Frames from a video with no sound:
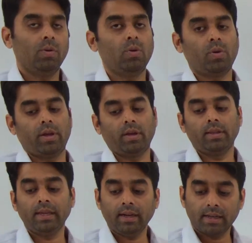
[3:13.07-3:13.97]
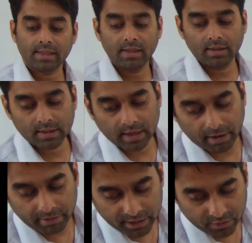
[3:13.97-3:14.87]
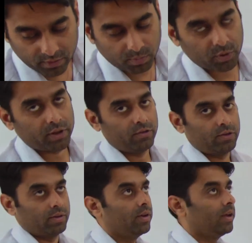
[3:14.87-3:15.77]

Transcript: Okay, they are asking us gravitational potential.